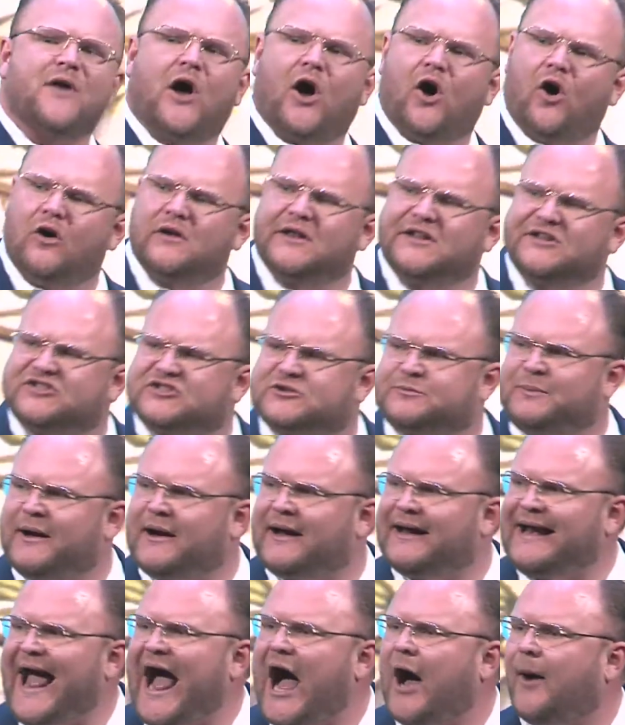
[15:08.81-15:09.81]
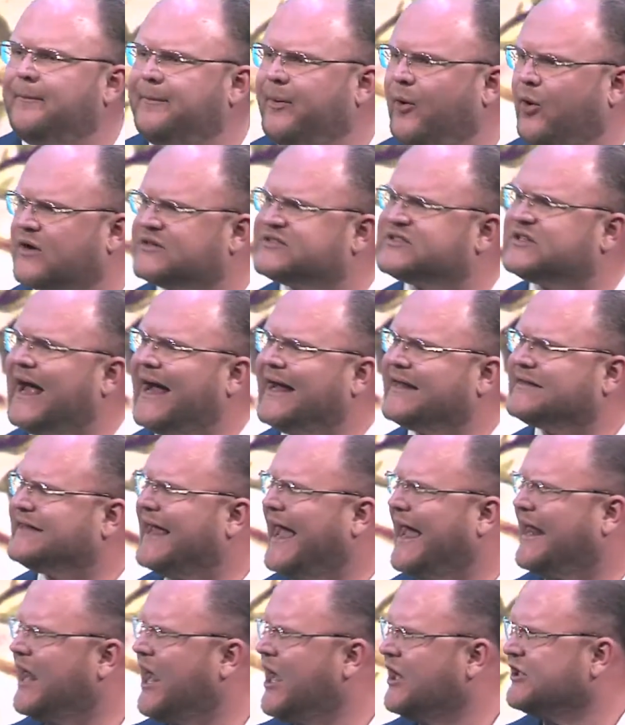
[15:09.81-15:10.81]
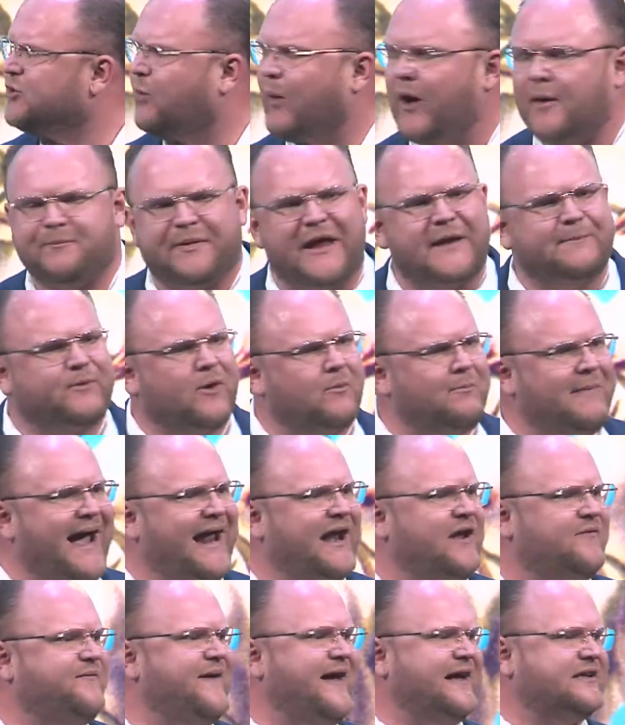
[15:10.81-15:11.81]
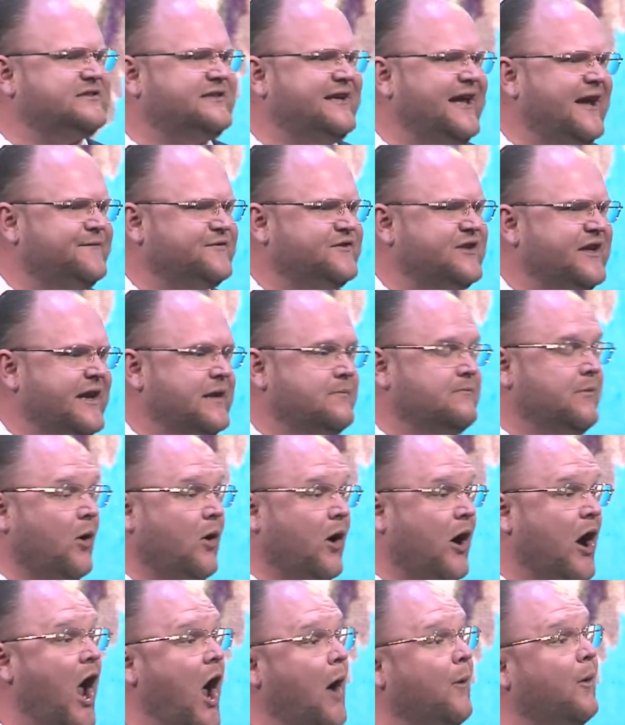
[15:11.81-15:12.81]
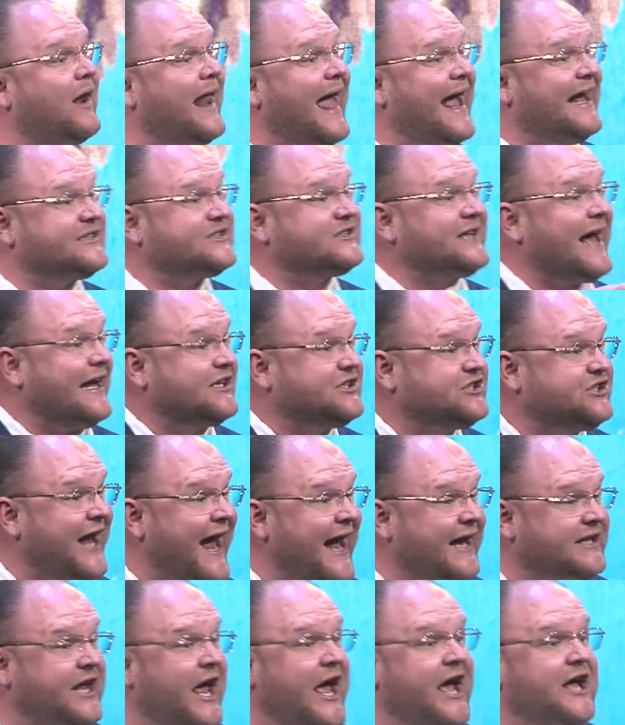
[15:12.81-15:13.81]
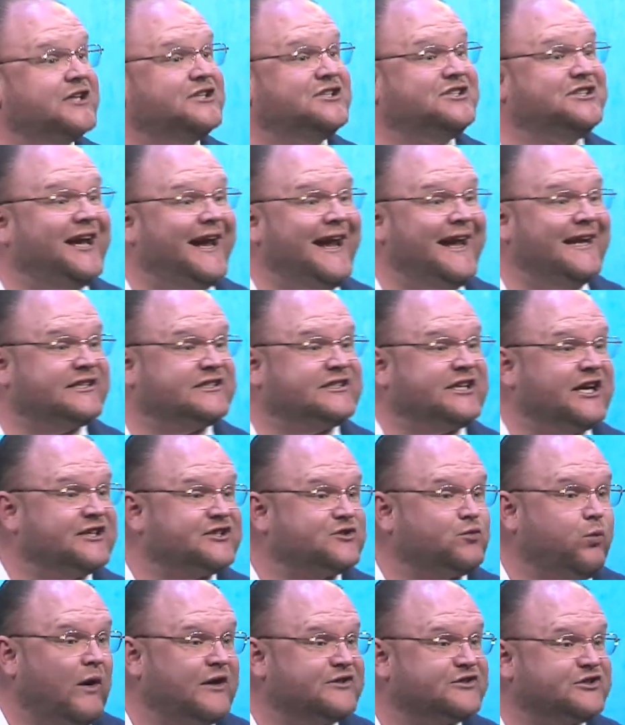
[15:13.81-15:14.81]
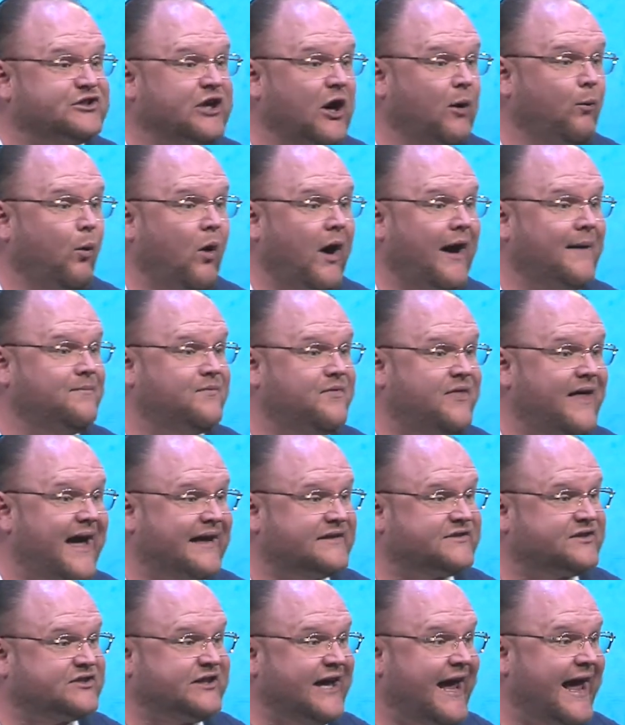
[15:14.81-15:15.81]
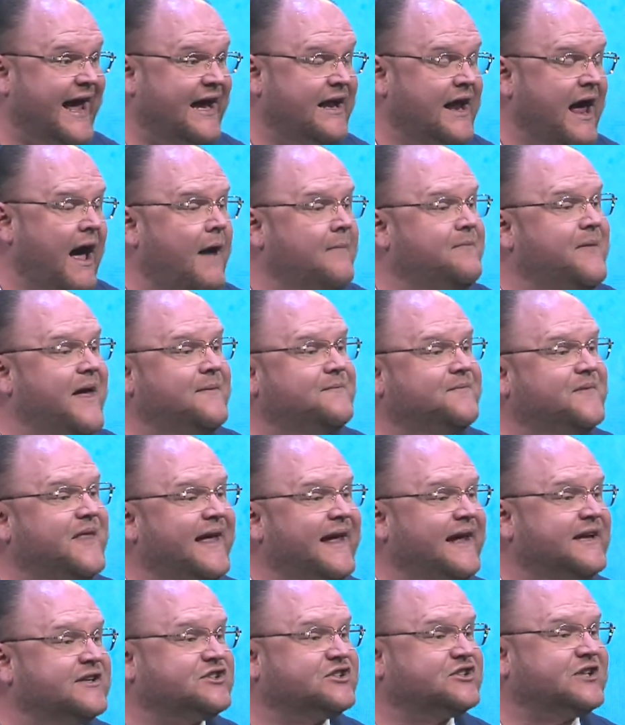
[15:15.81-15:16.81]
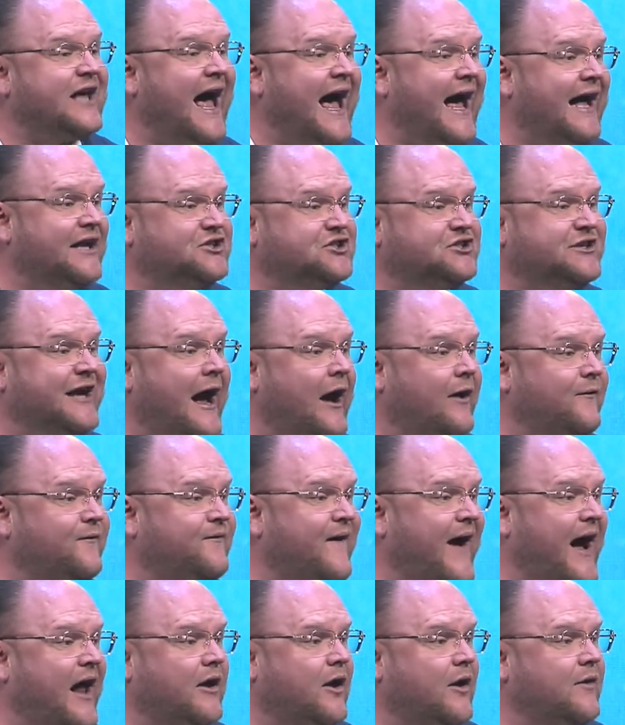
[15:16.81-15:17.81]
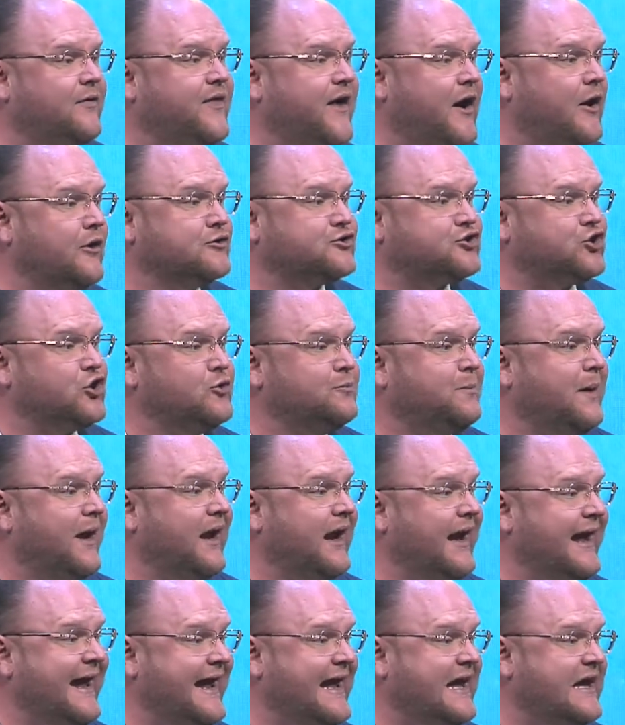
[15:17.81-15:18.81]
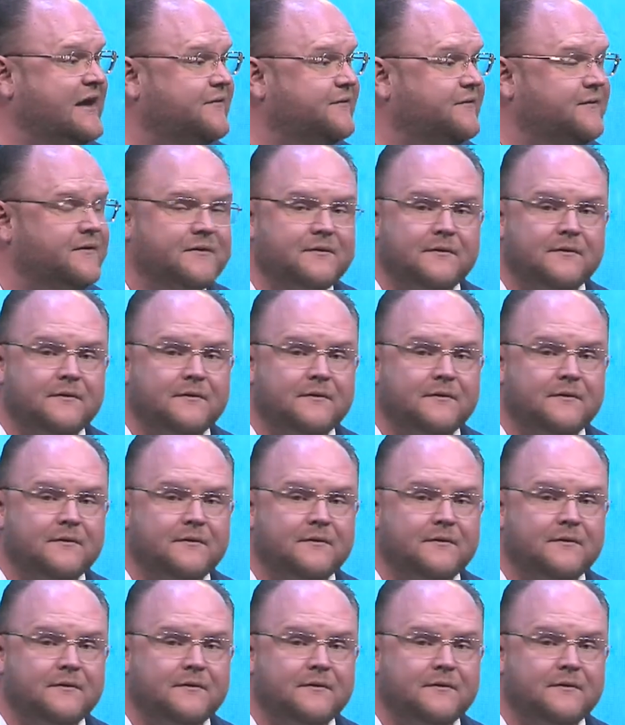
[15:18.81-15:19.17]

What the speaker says: Holy Spirit outpours like that to where people manifest gifts anymore. Well, last I checked, Jesus was the one that said that these signs shall follow those who believe.